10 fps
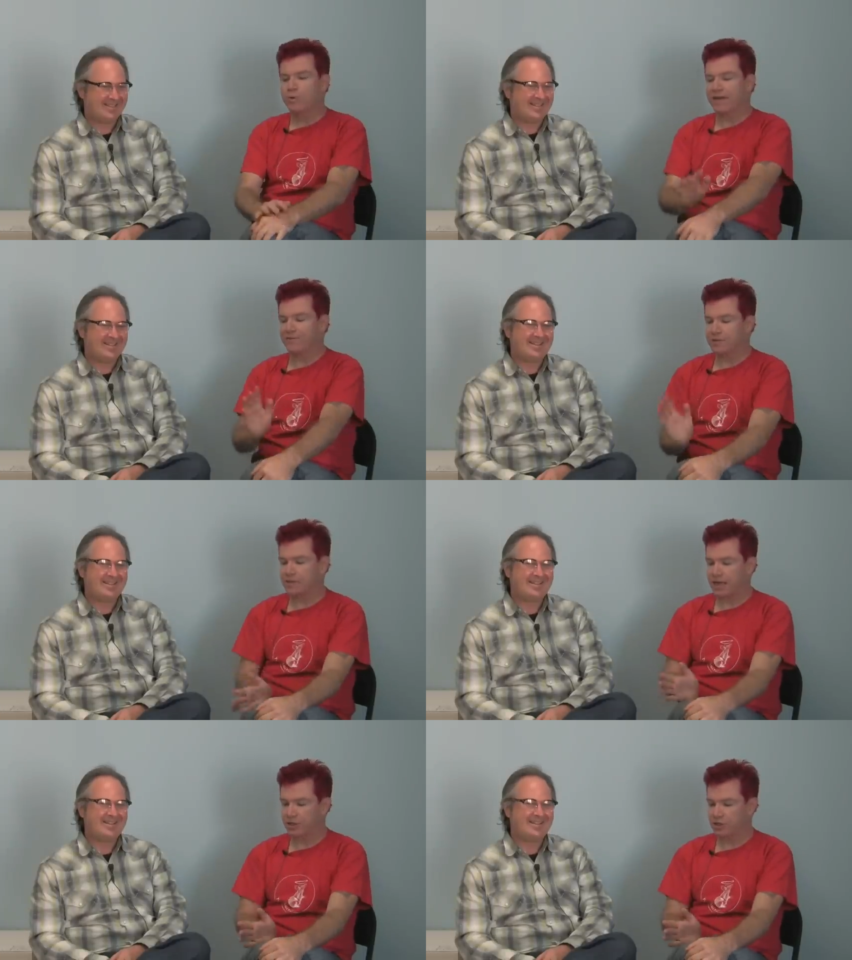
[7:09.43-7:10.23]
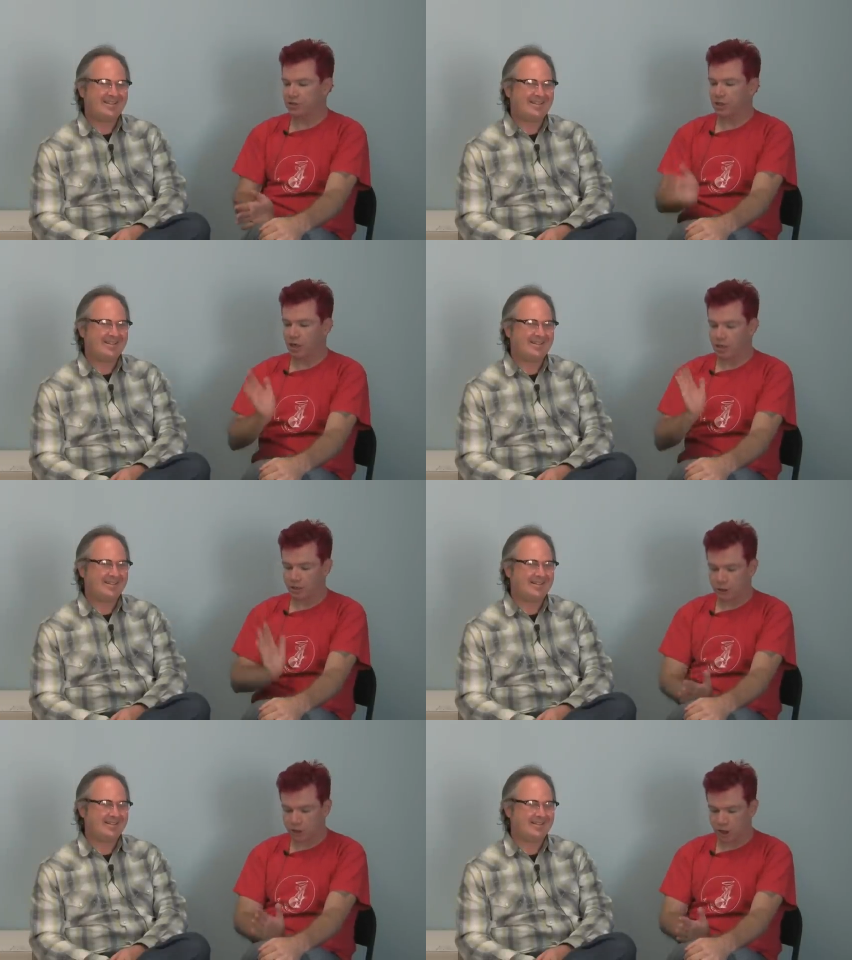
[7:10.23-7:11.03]
Speaker 1: we have a section on
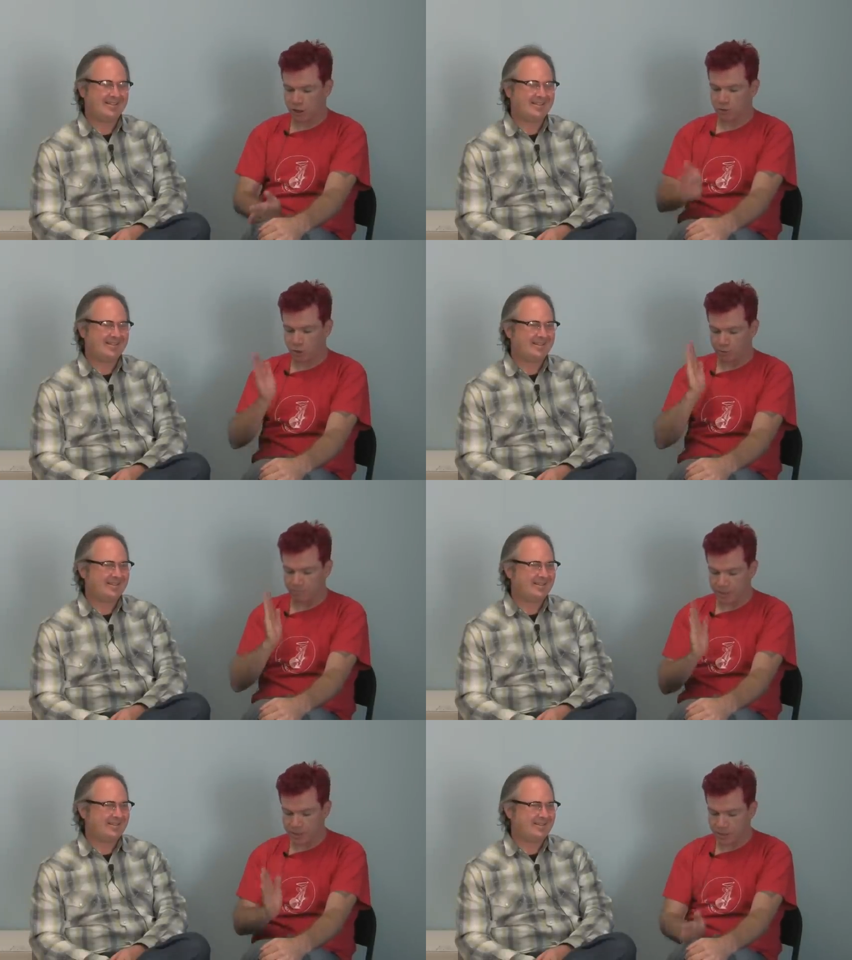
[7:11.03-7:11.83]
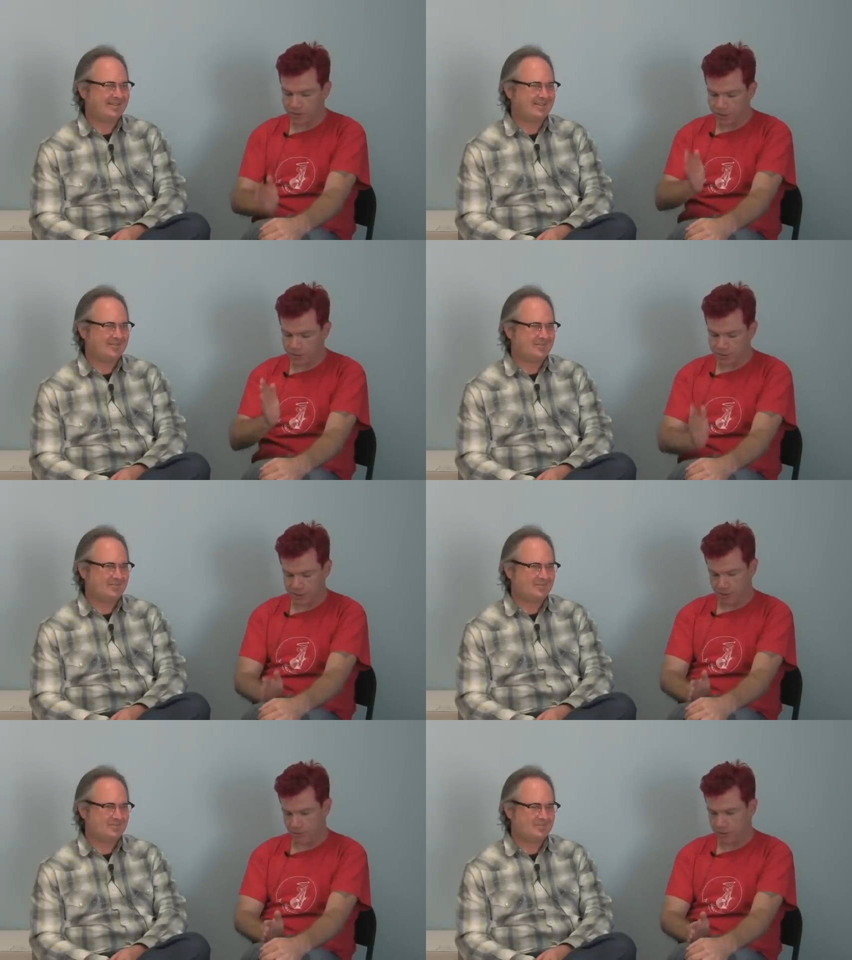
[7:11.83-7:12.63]
our show called Material
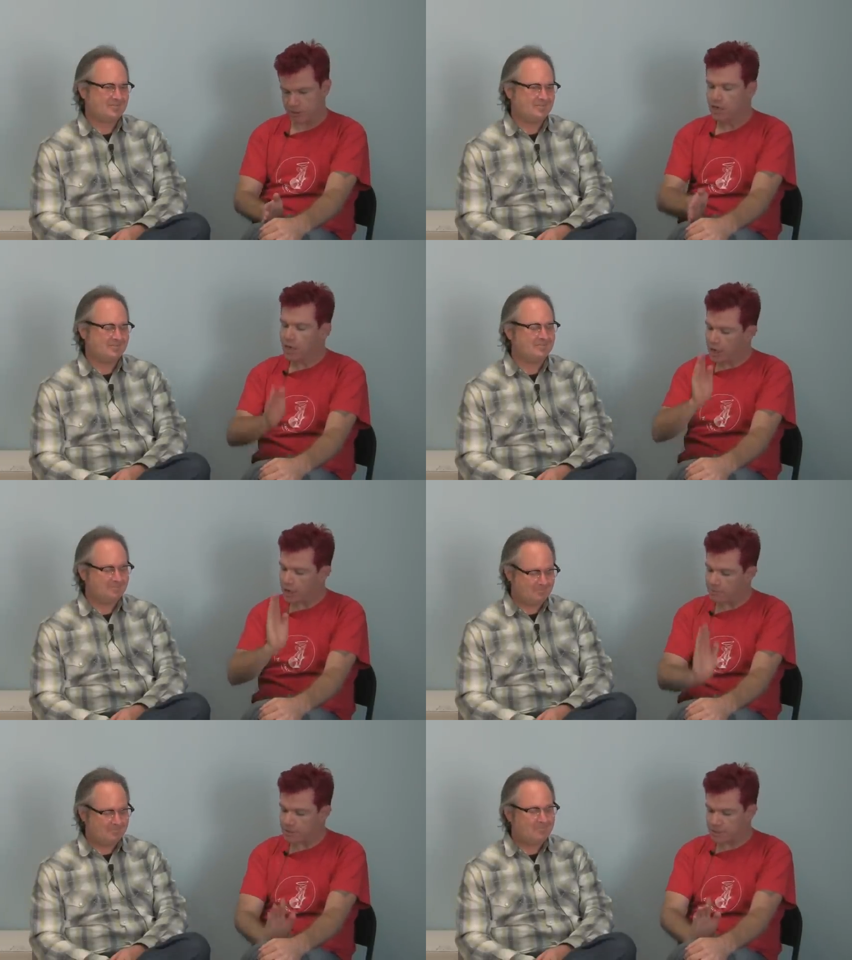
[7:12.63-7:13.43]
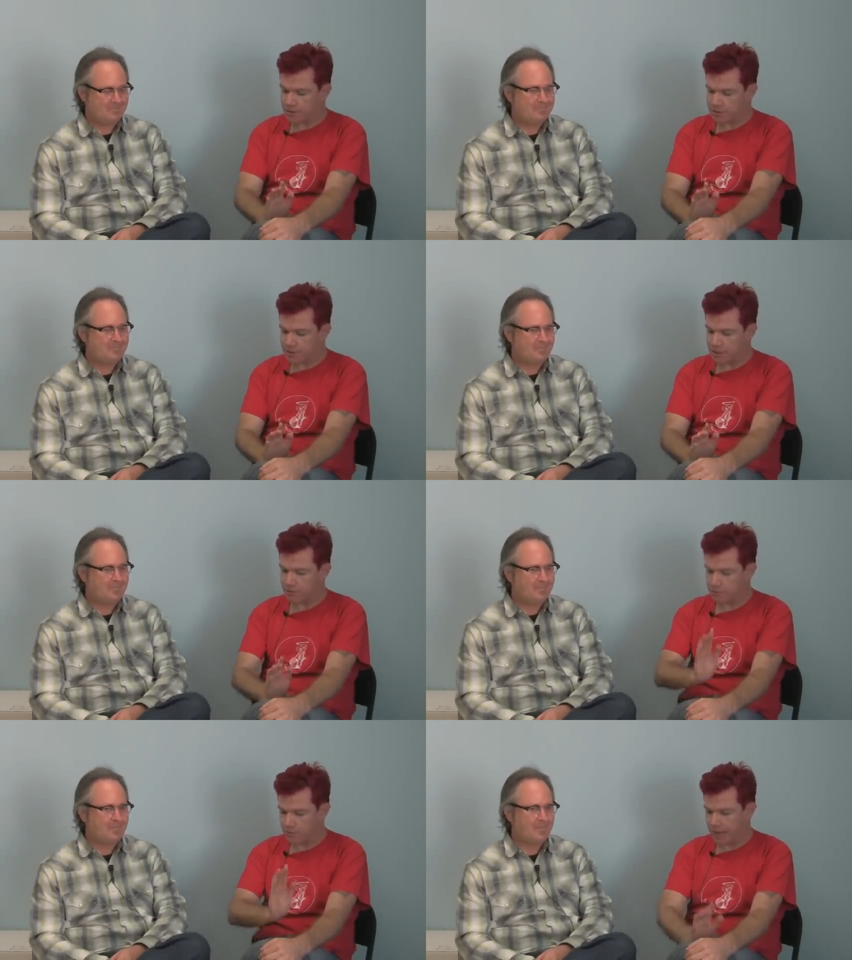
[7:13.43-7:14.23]
Secrets. Mm -hmm. And on Material
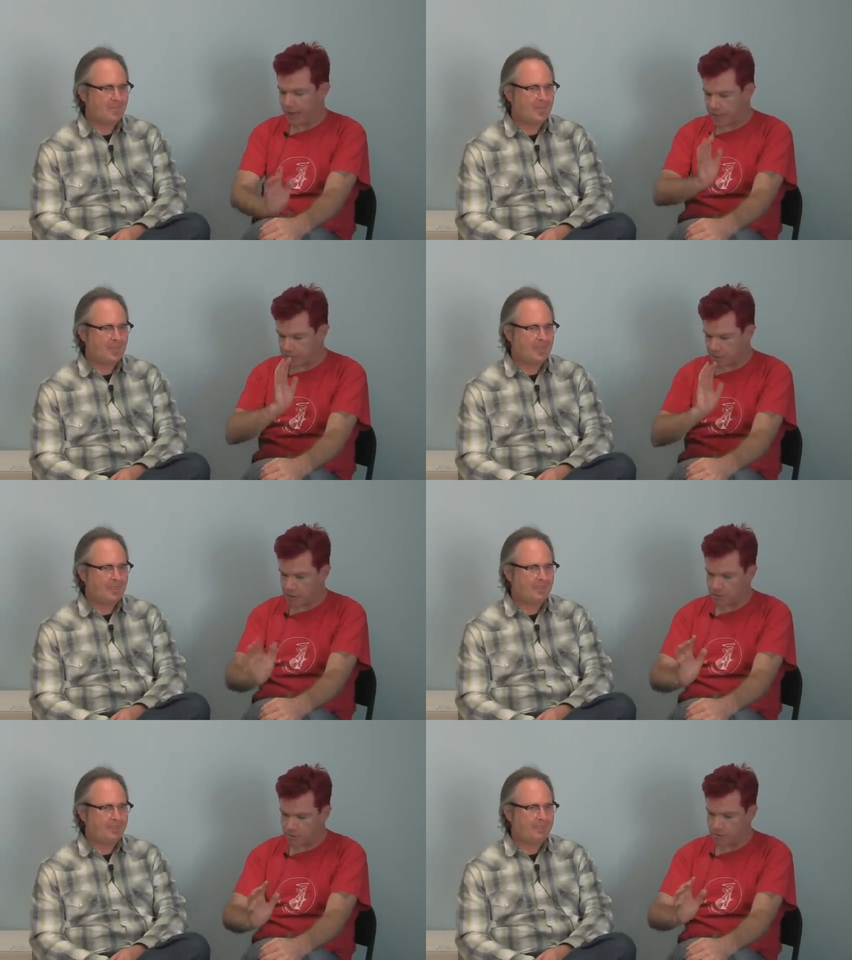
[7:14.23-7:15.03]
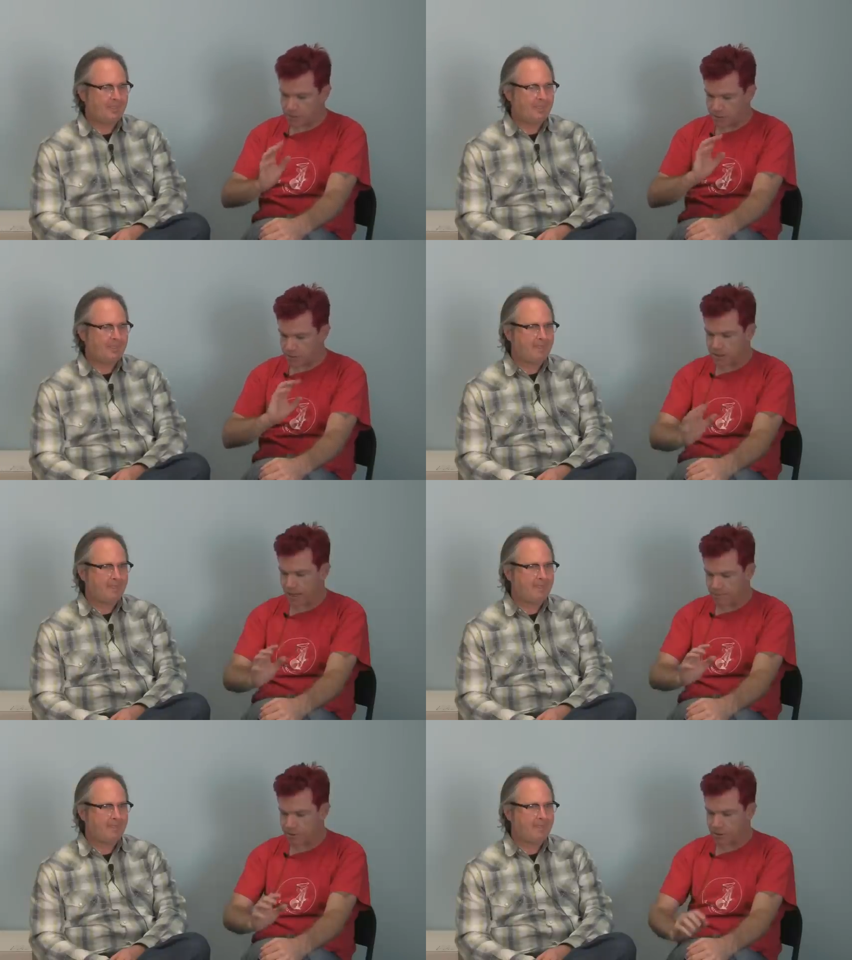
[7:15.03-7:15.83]
Secrets, we ask you, as an
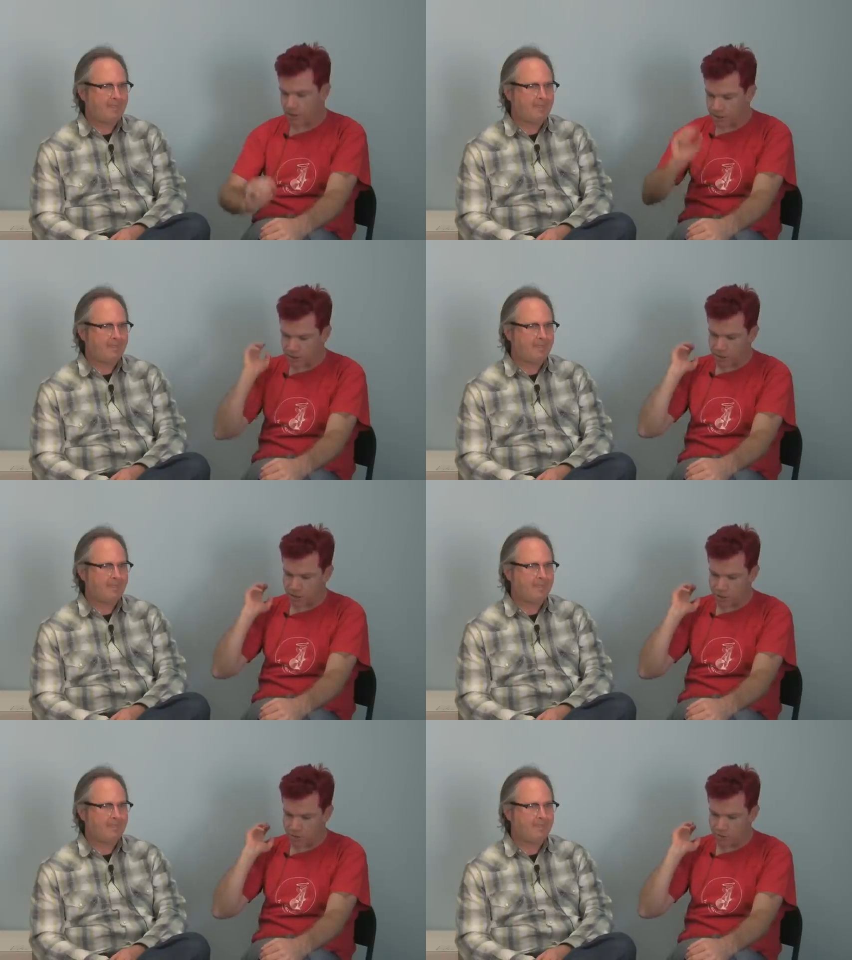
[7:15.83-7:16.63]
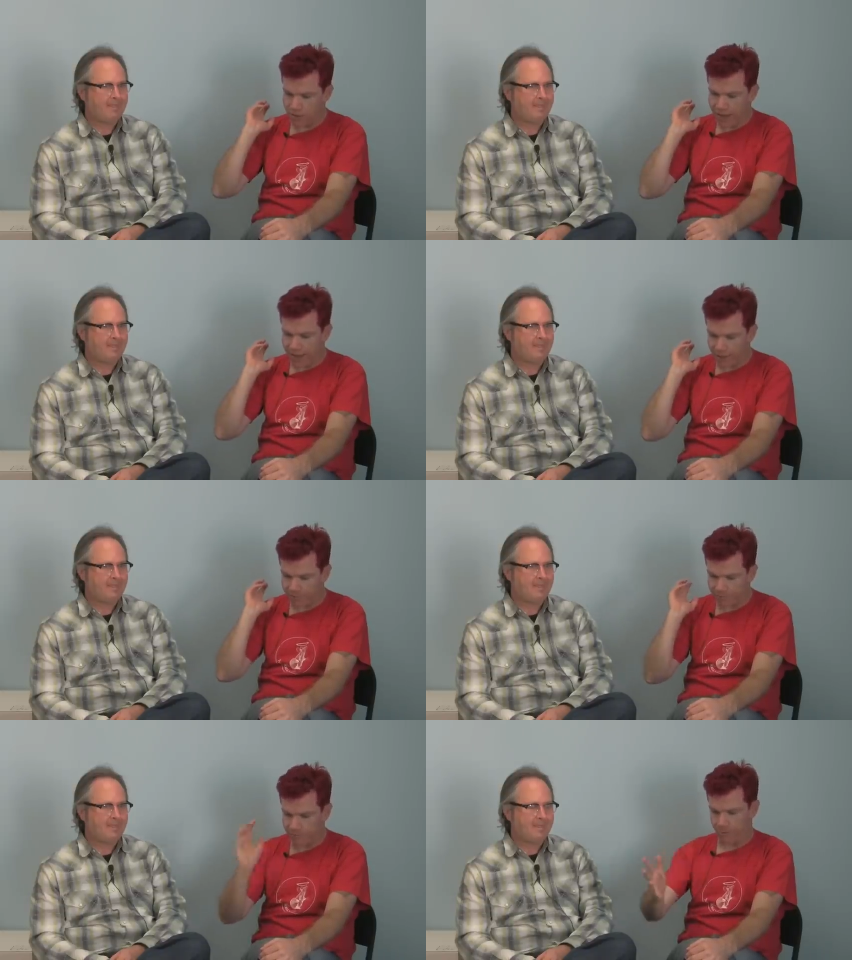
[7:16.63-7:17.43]
established artist, can you
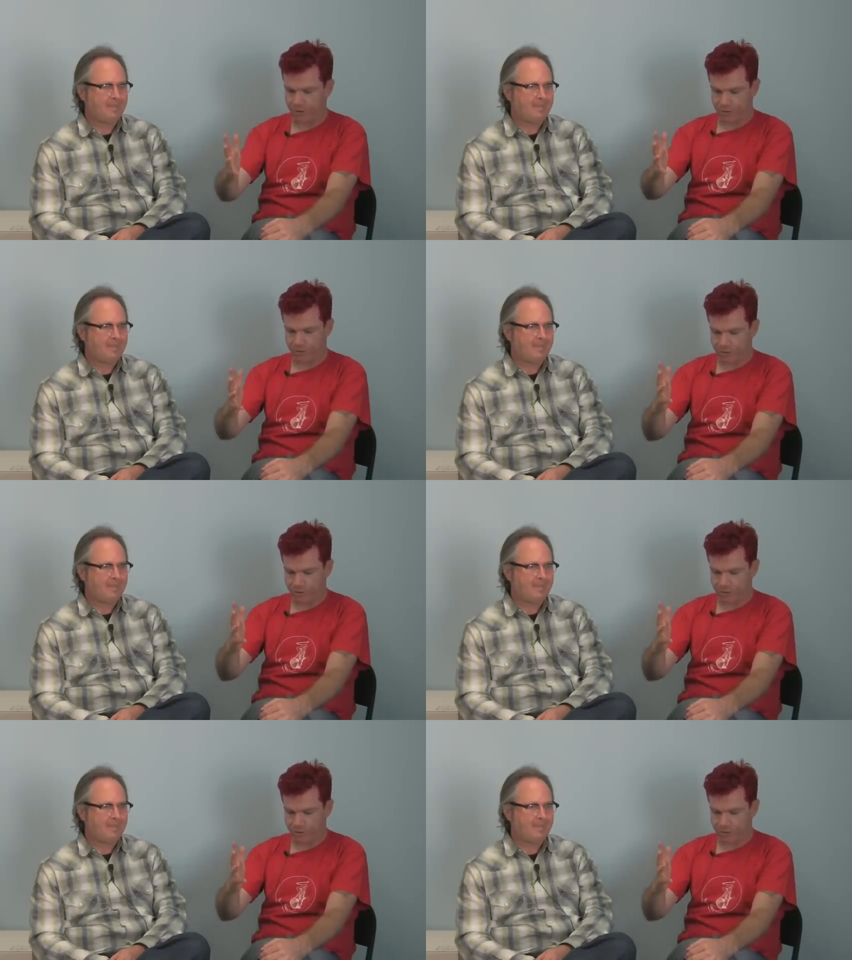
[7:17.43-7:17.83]
help with